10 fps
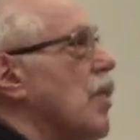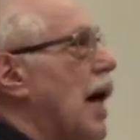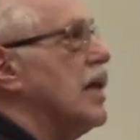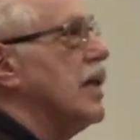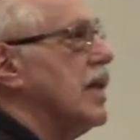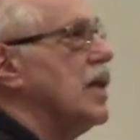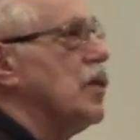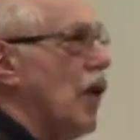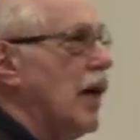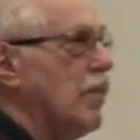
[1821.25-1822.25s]
policy is
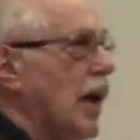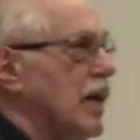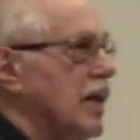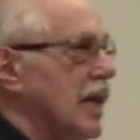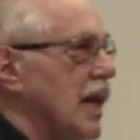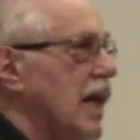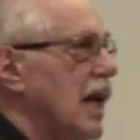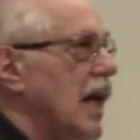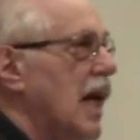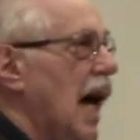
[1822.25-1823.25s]
trade policy,
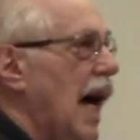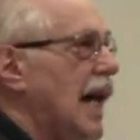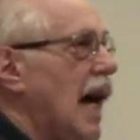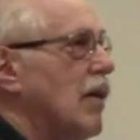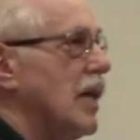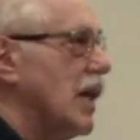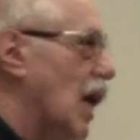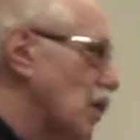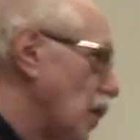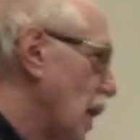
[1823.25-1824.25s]
and how in a
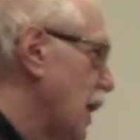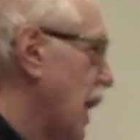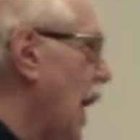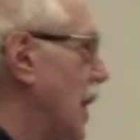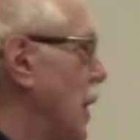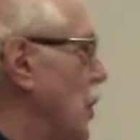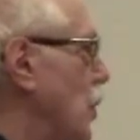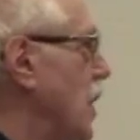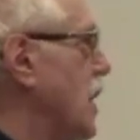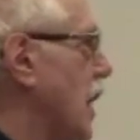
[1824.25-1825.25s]
country like Canada, you
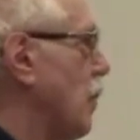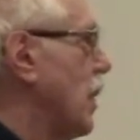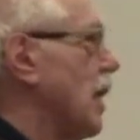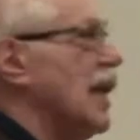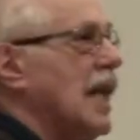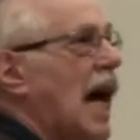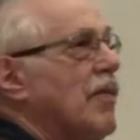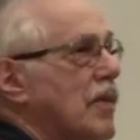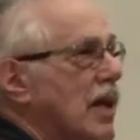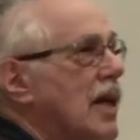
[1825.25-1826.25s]
need something like
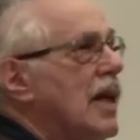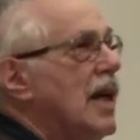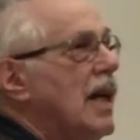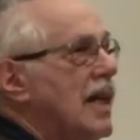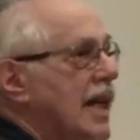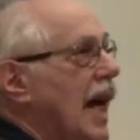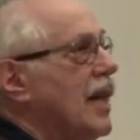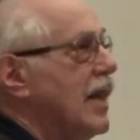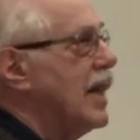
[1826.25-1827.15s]
NAFTA to get